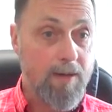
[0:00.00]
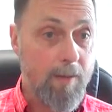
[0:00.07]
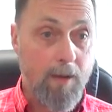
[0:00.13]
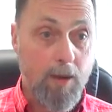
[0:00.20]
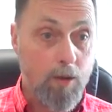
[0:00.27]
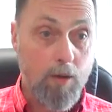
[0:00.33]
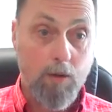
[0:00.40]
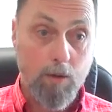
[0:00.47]
I
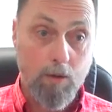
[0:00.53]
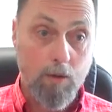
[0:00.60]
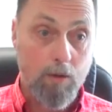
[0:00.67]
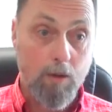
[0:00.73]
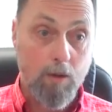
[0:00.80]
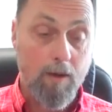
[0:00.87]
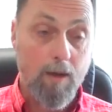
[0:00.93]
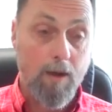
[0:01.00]
mean,
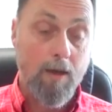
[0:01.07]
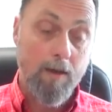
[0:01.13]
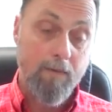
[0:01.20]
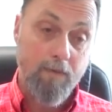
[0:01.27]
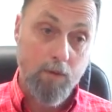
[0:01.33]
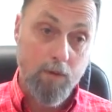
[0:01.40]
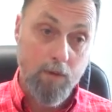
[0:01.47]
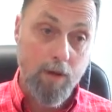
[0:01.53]
and
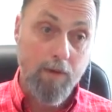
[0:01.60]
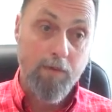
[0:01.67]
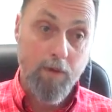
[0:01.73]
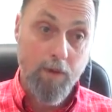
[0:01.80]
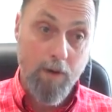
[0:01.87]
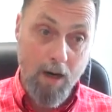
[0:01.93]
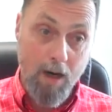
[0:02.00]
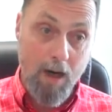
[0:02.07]
if
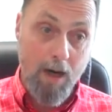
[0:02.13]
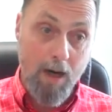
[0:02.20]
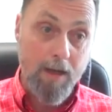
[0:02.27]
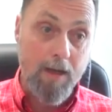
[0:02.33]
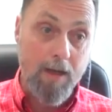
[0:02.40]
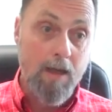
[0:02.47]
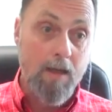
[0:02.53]
you're not,